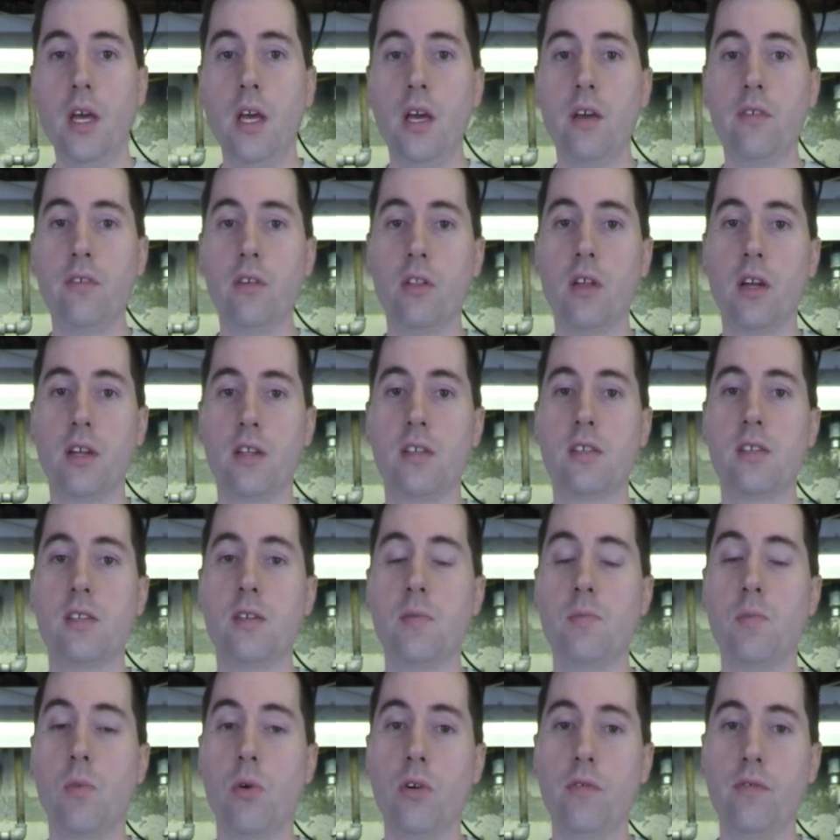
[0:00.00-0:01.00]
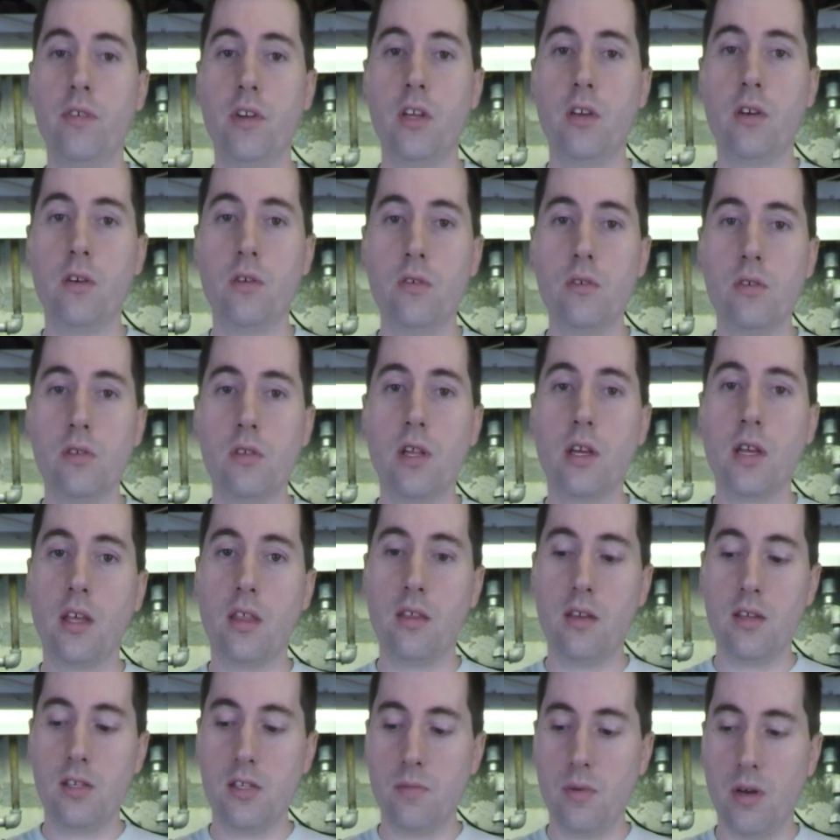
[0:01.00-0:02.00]
If you'd like to see more videos like
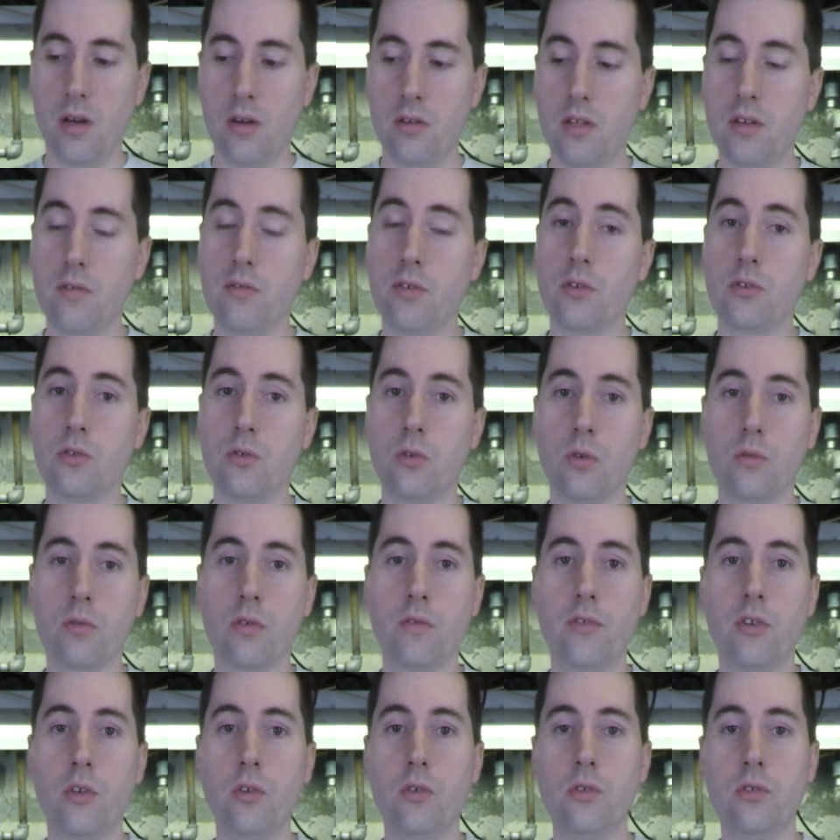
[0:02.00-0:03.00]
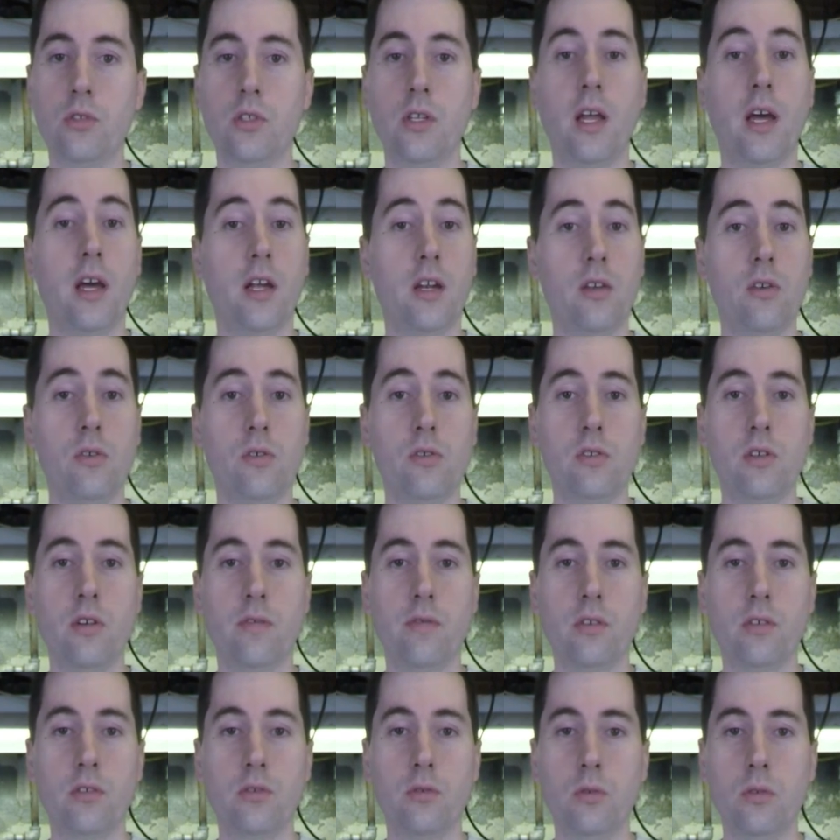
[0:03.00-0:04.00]
this about different tool reviews and how to use
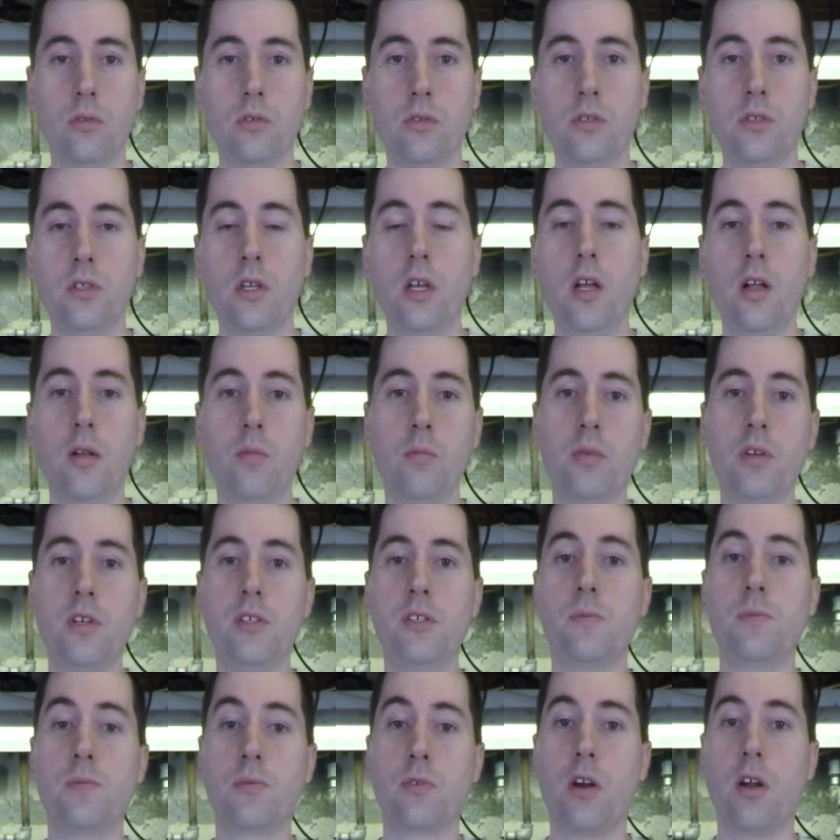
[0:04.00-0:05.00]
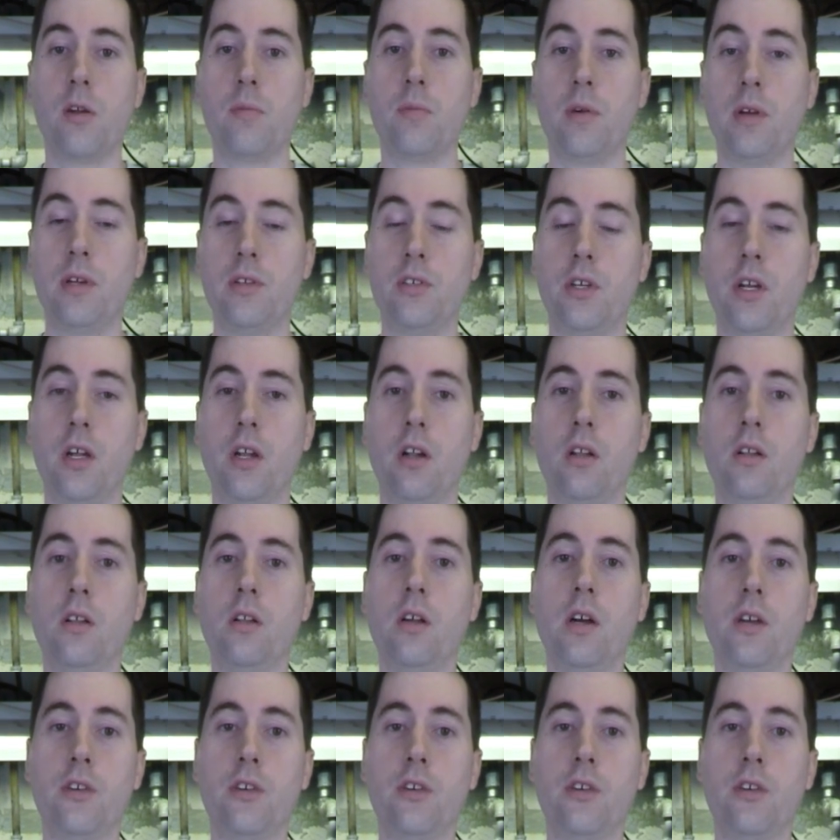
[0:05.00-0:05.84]
different tools, please subscribe to my channel.